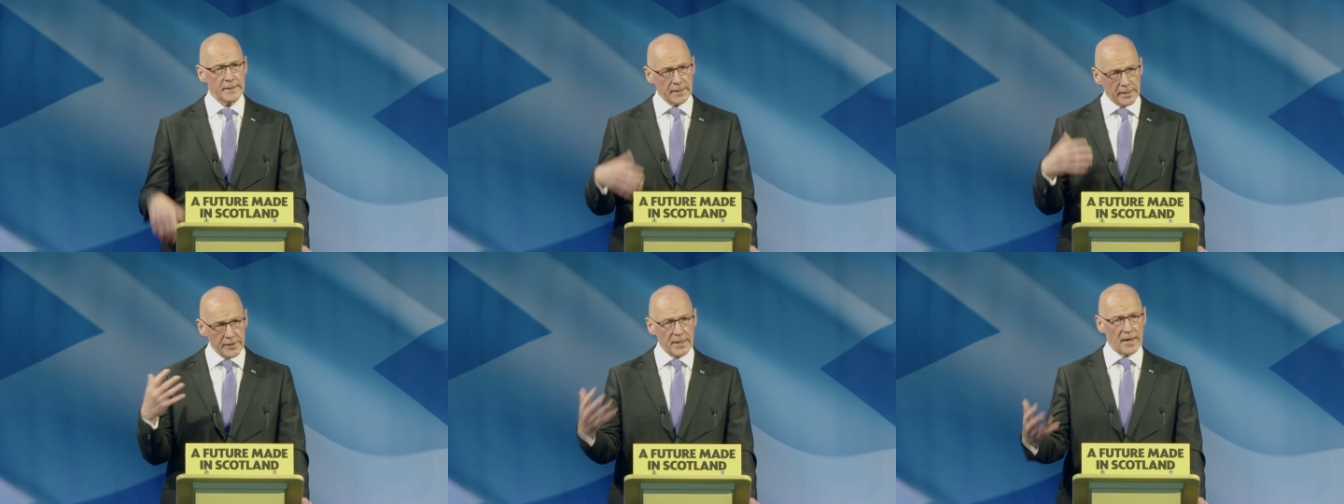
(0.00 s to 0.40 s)

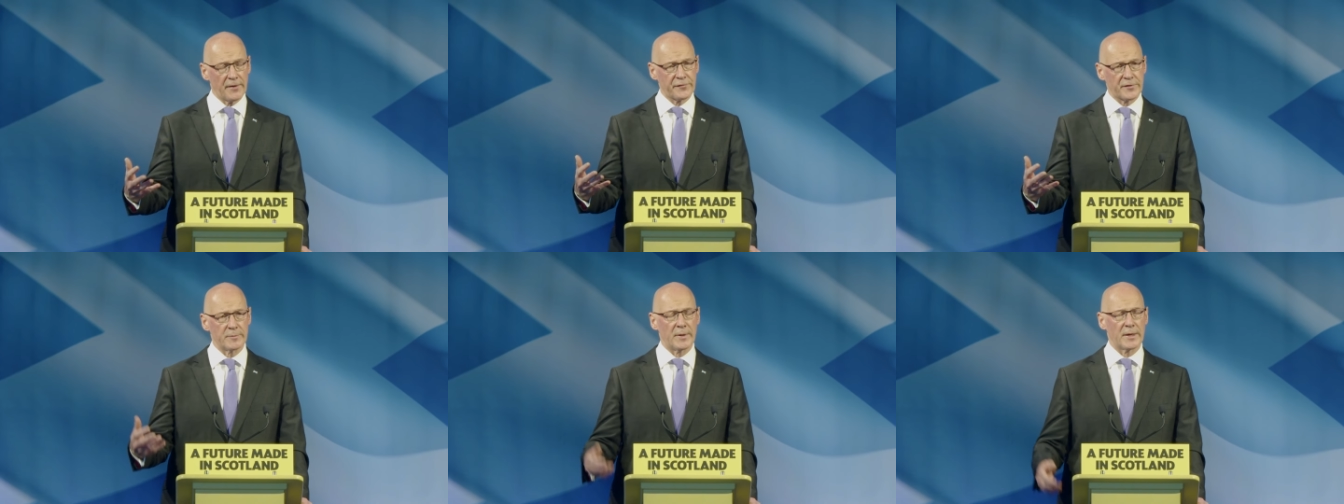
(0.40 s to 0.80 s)
in the
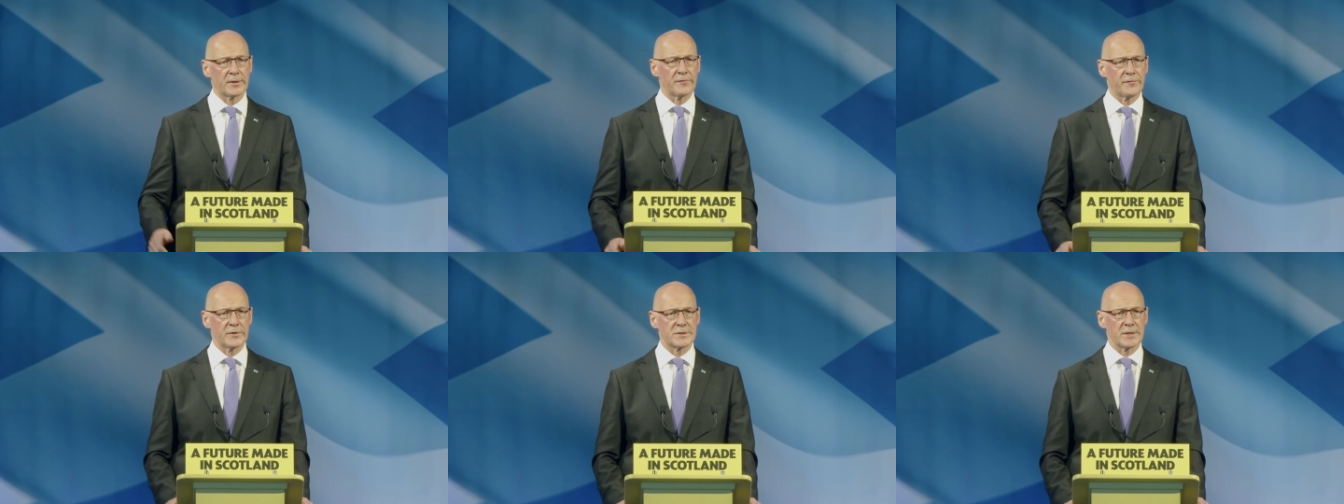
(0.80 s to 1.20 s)
aftermath
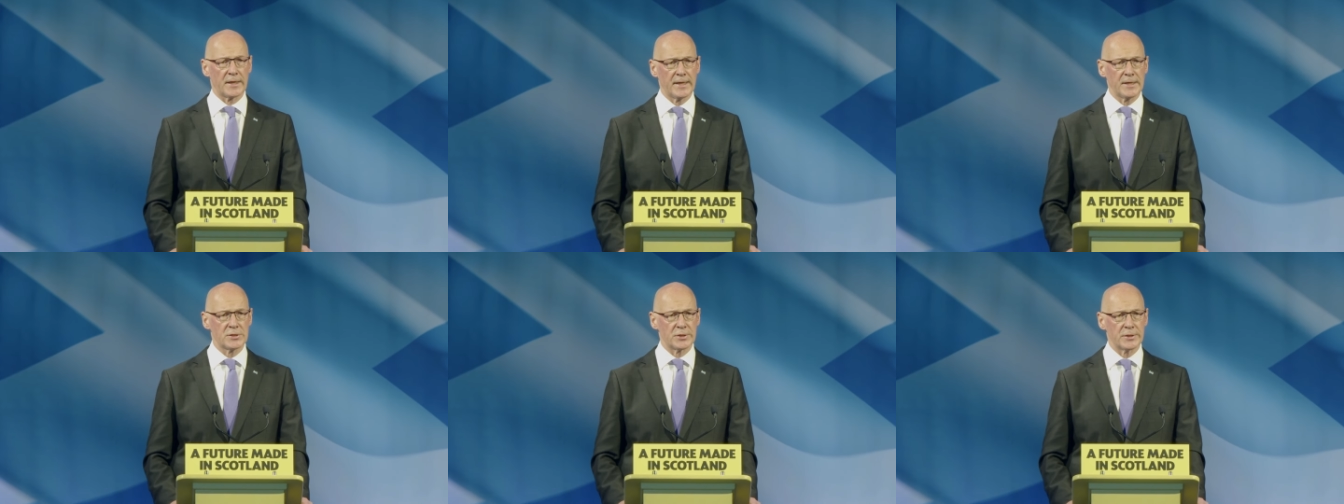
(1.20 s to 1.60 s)
of this
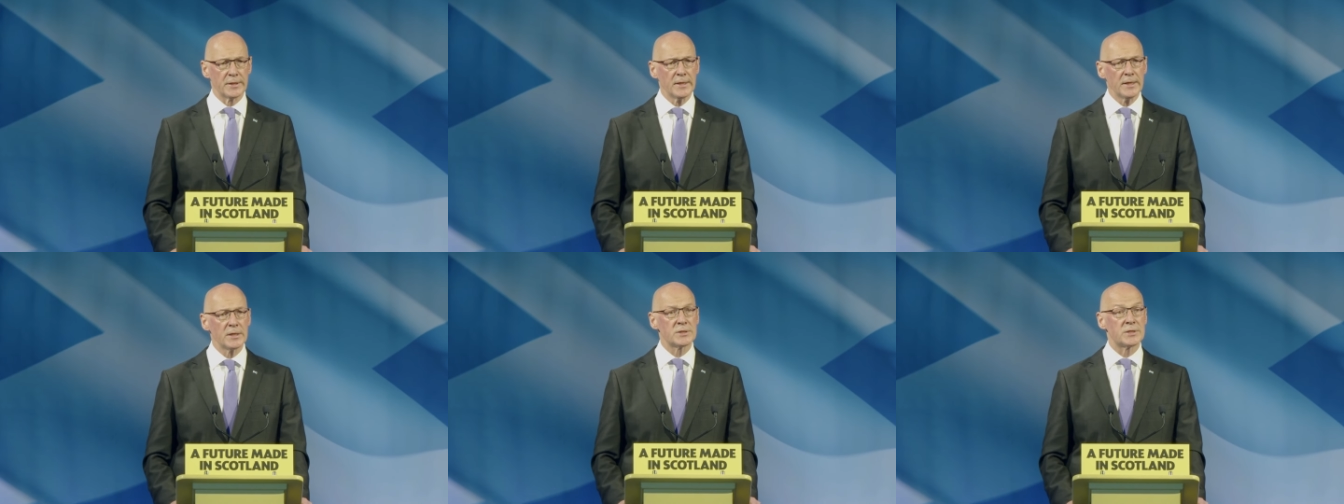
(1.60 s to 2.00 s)
election
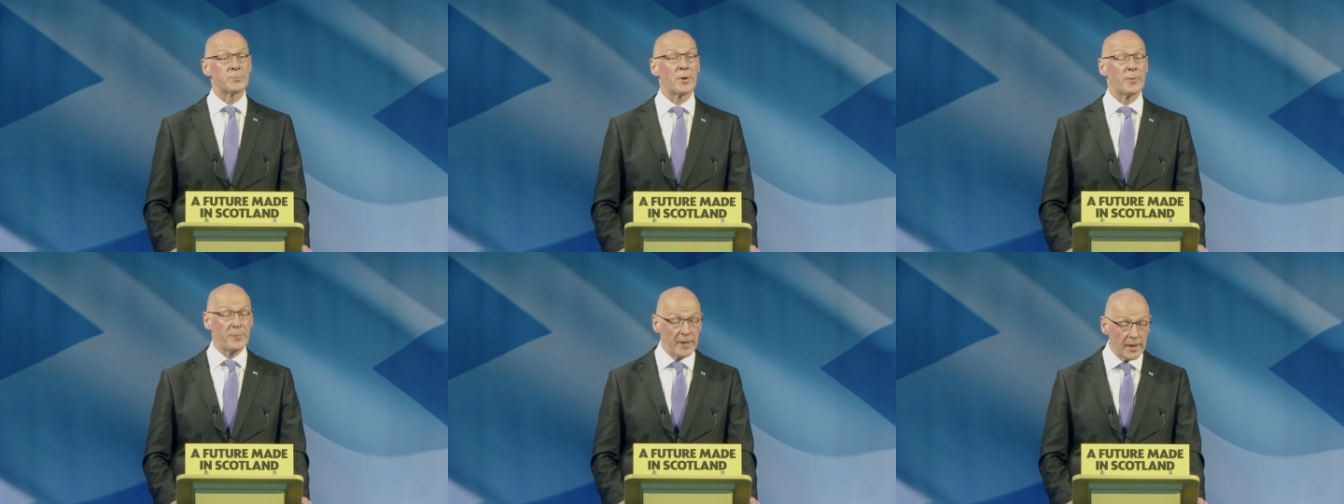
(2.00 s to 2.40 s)
to
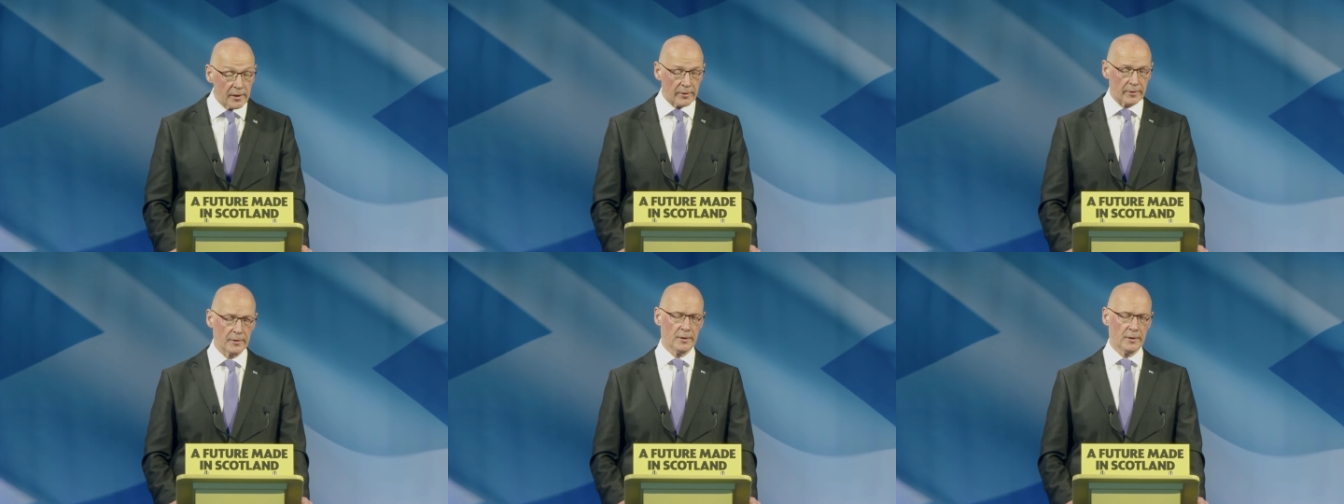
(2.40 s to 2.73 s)
prepare